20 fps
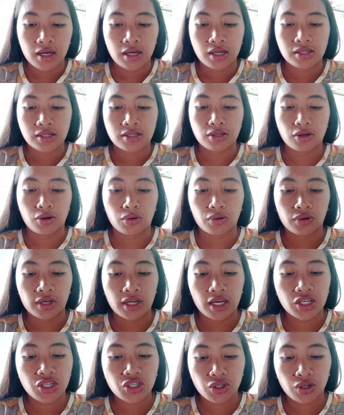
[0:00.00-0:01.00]
So
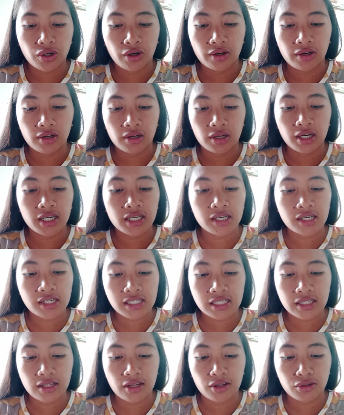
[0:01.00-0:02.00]
connection,
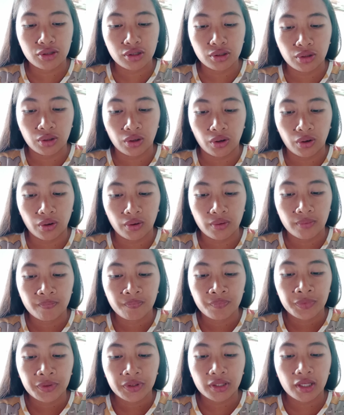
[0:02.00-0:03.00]
learners need to know
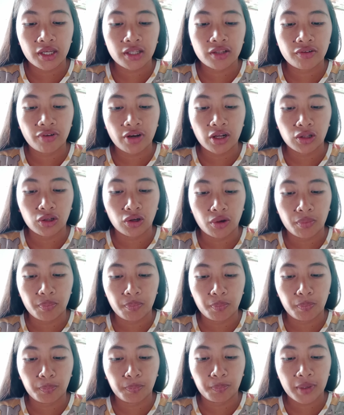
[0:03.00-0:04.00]
they develop
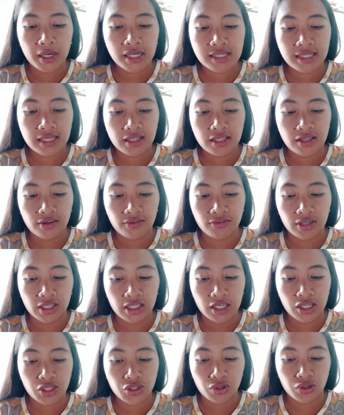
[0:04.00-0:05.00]
positive
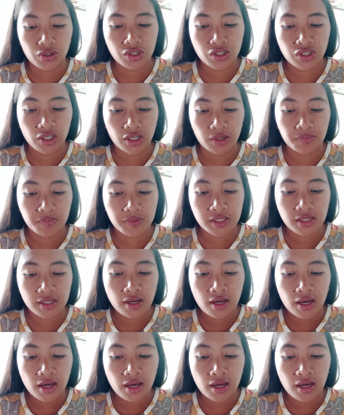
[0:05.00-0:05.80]
relationships.